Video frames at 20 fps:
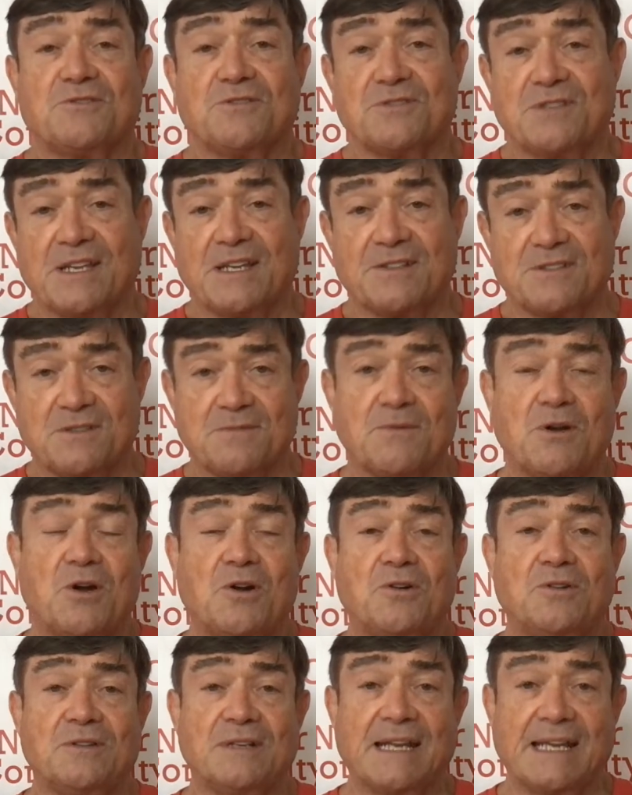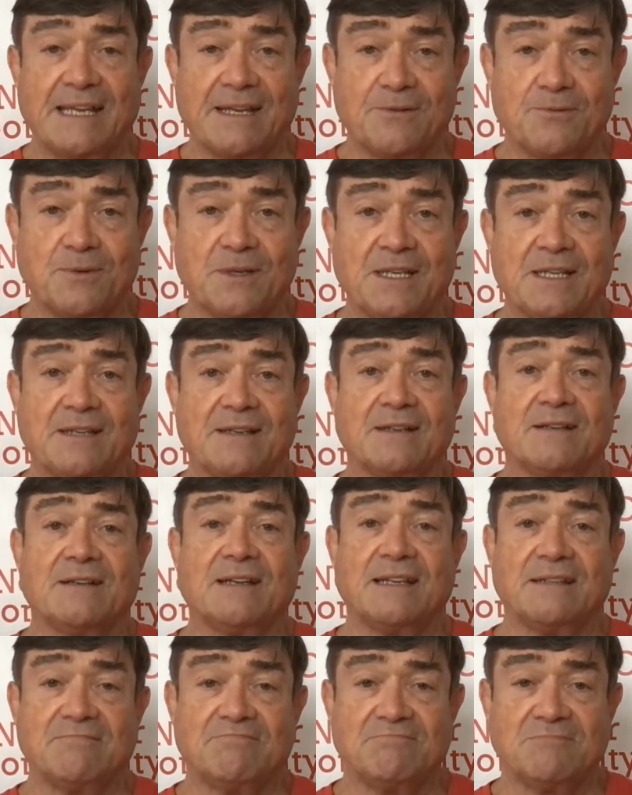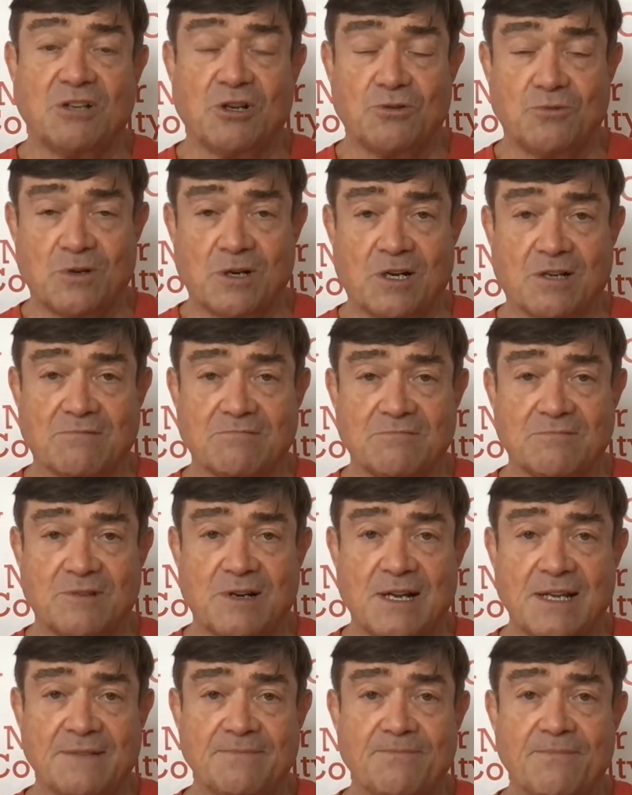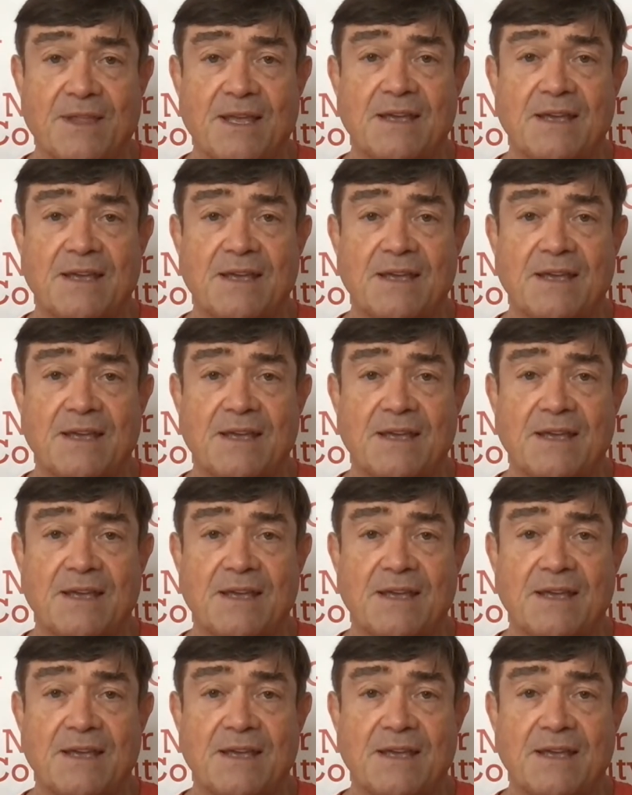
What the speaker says: get small and they get weak and they don't work, right?